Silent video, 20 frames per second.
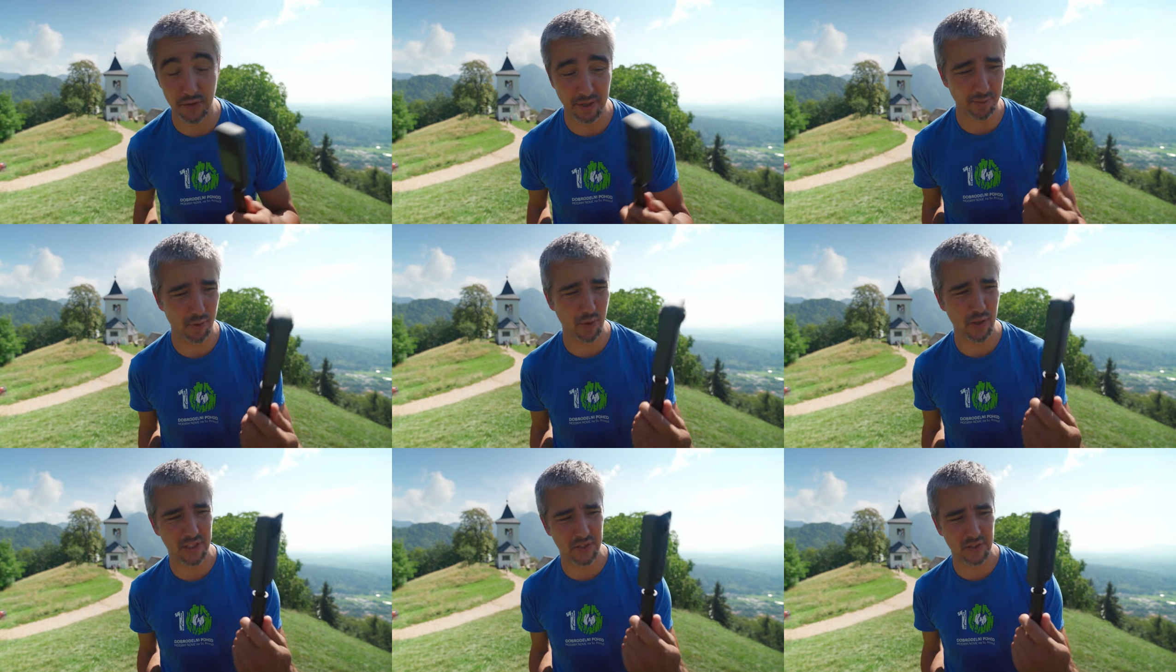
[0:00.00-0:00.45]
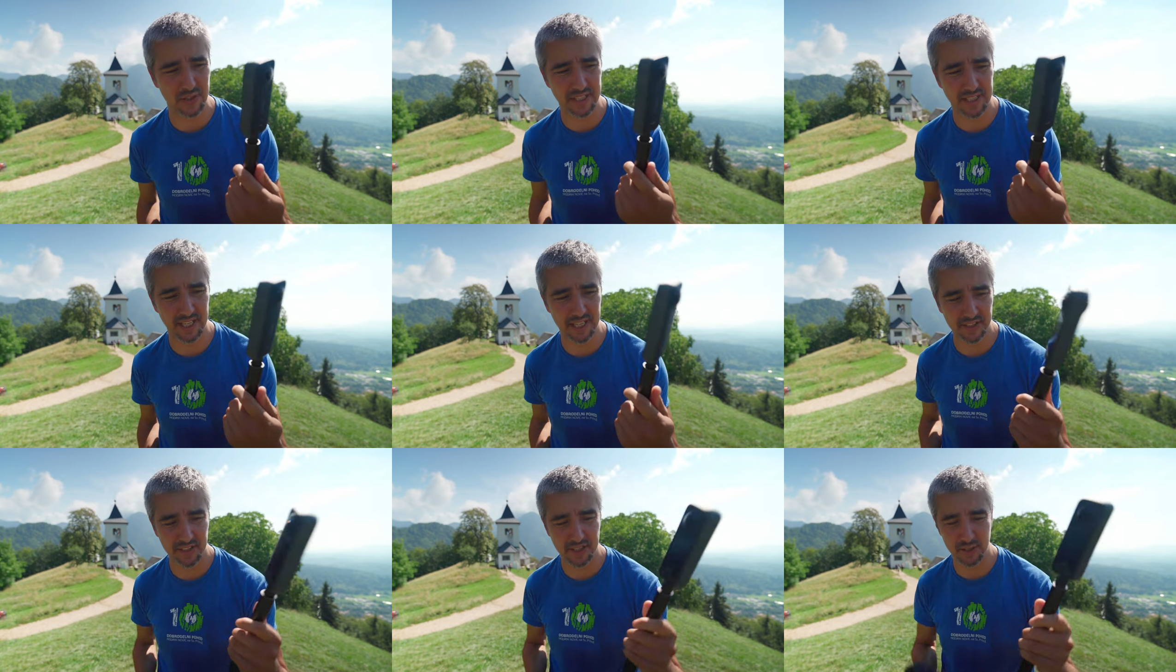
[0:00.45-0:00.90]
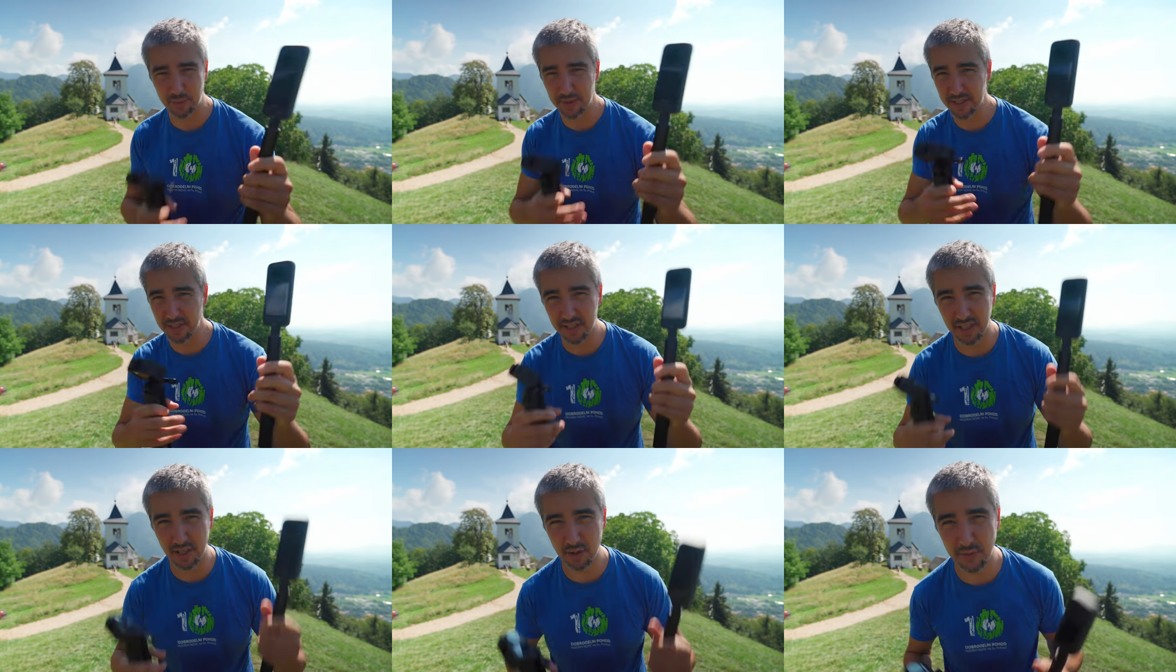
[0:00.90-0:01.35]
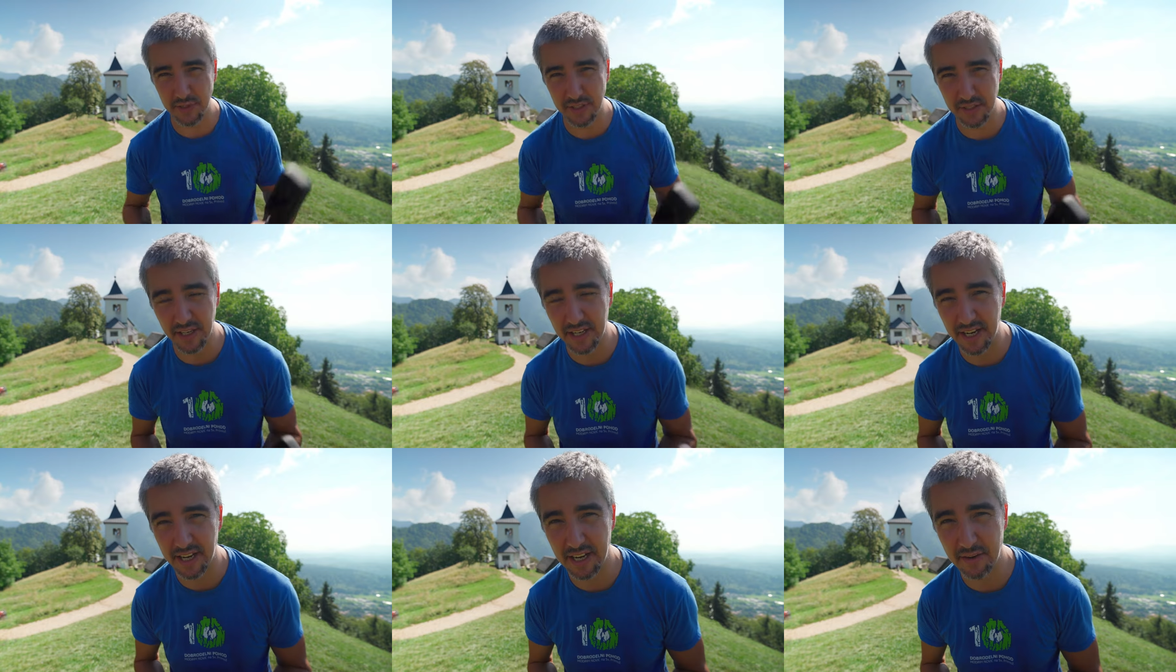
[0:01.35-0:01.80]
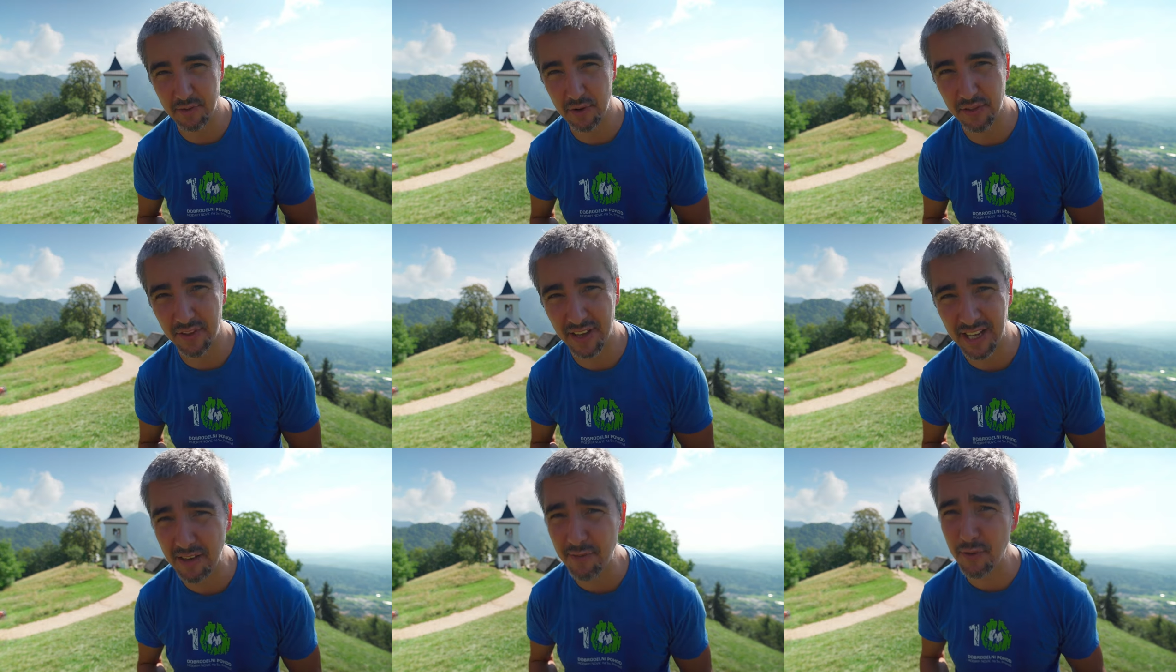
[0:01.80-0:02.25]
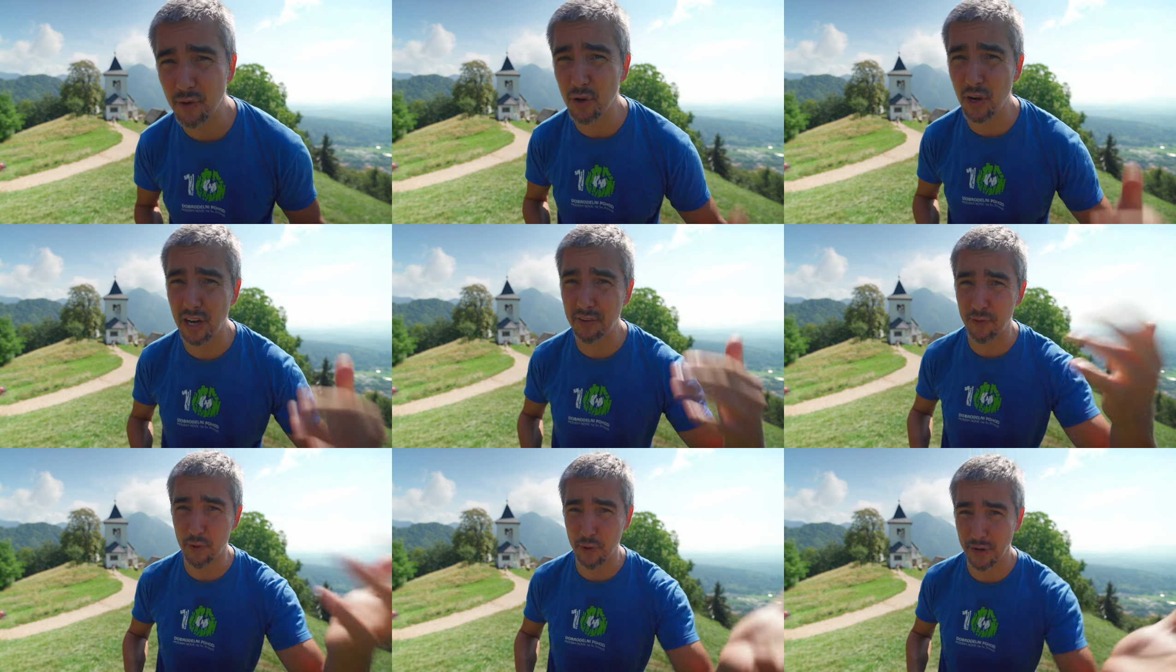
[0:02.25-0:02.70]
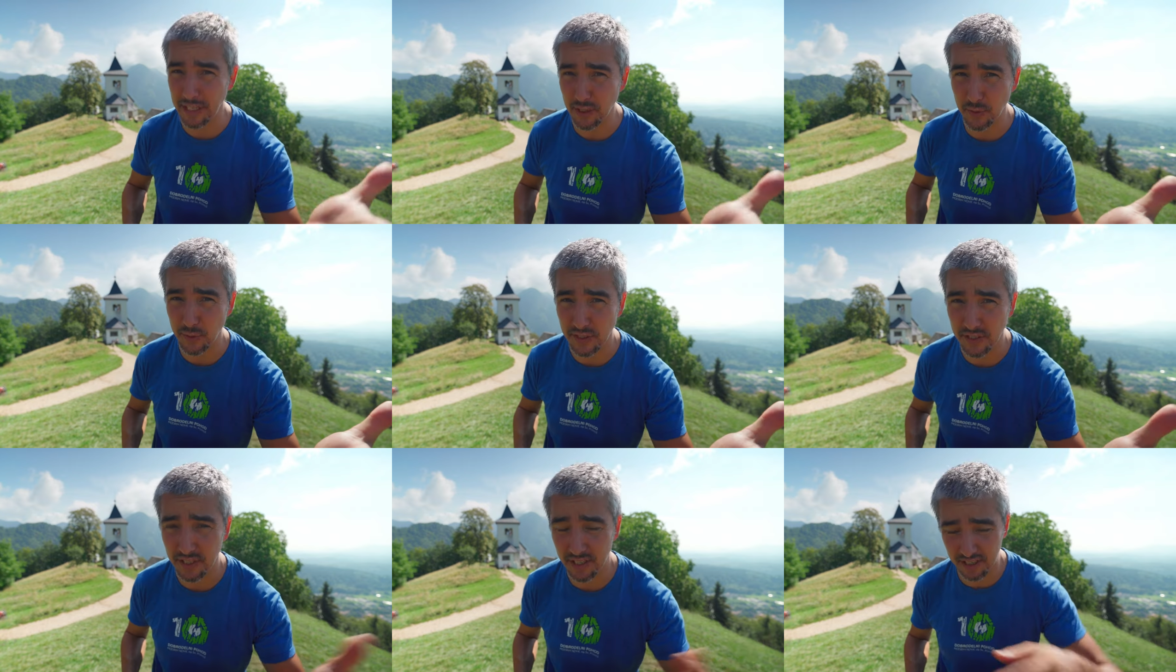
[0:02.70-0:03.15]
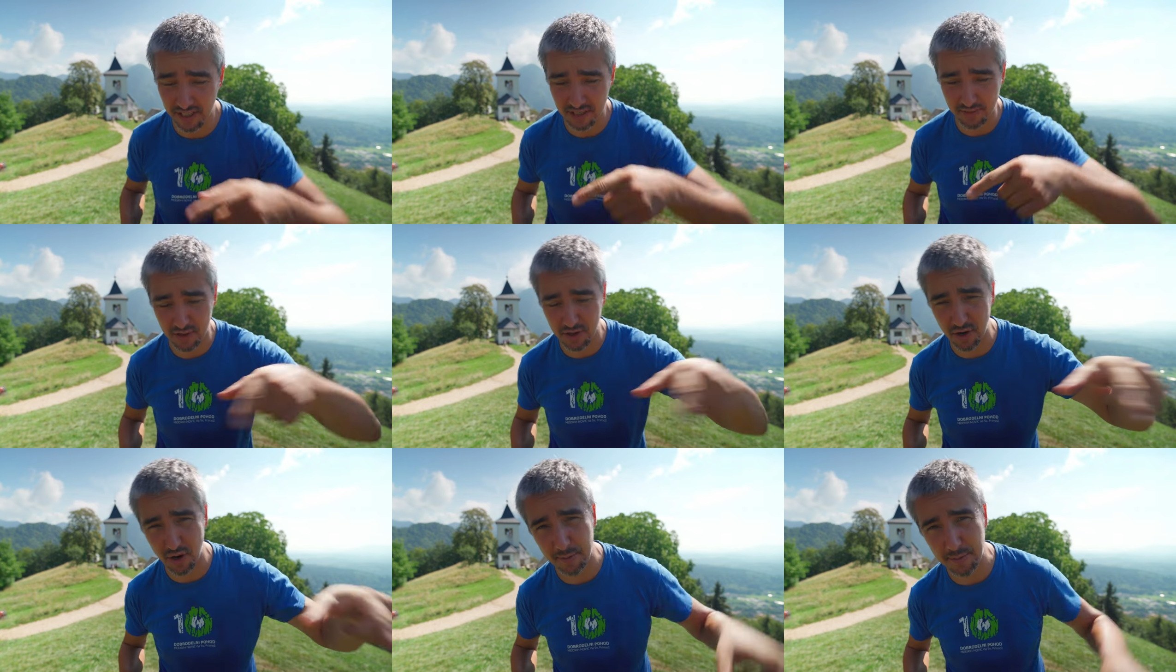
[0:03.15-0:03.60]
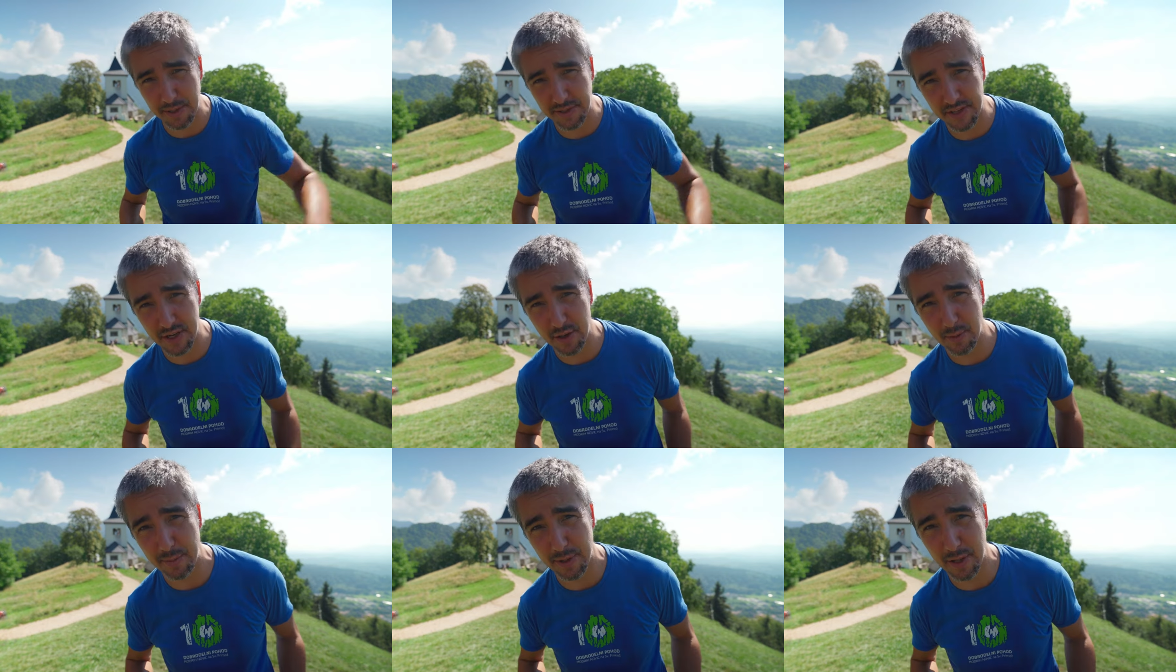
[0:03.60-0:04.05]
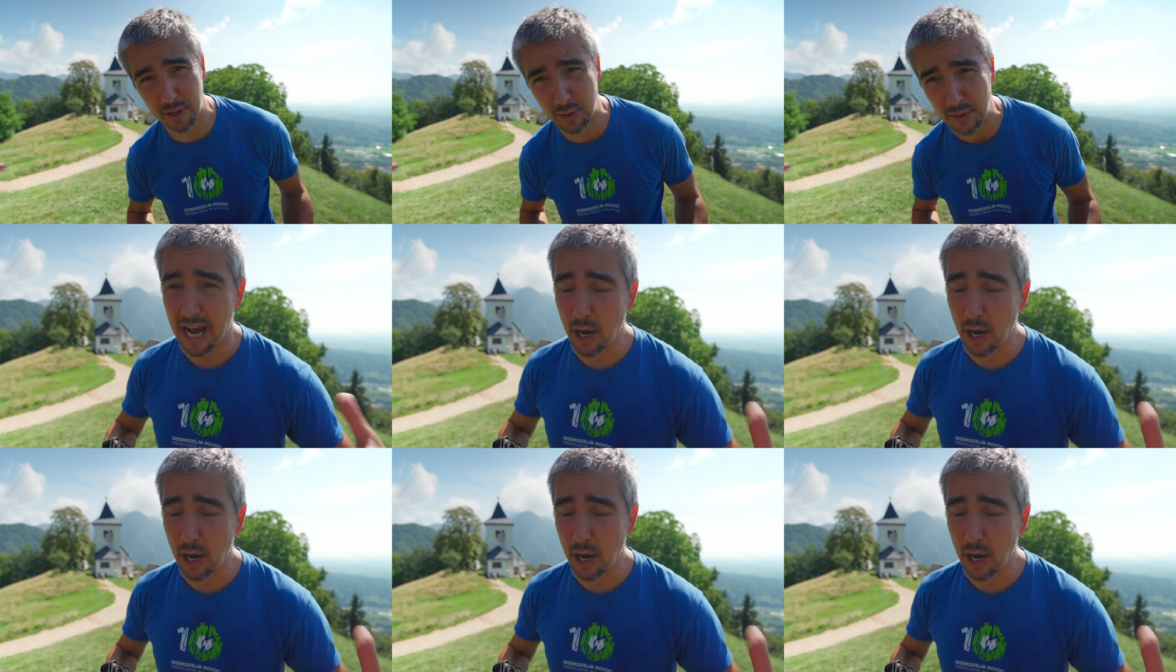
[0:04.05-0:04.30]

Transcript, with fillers: I'm going to sell this with a selfie stick and everything. If, you, if you're interested, leave a comment down below.